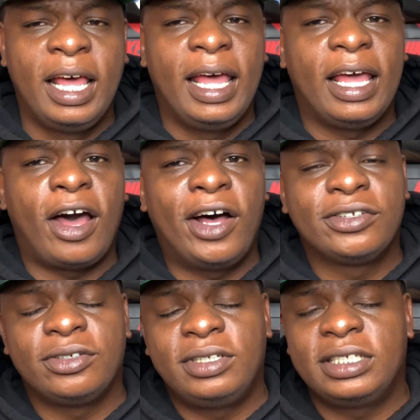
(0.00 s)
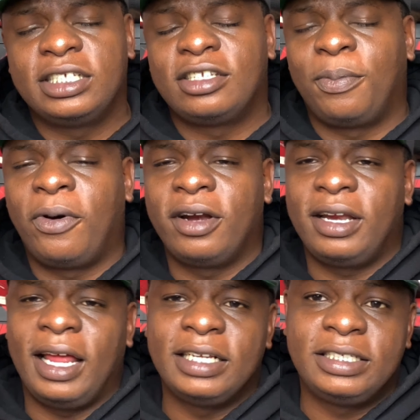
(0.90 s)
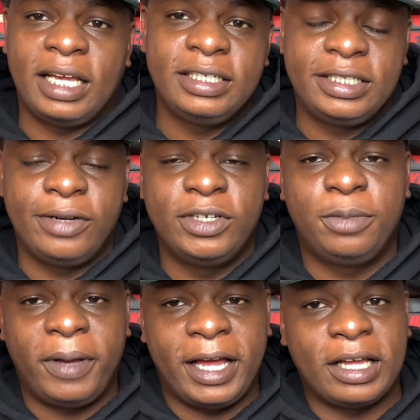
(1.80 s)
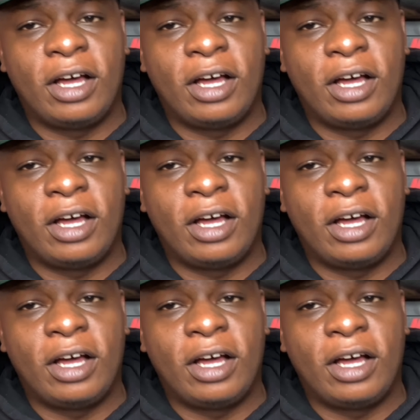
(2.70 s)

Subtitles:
And also, this is a part of that J series pack.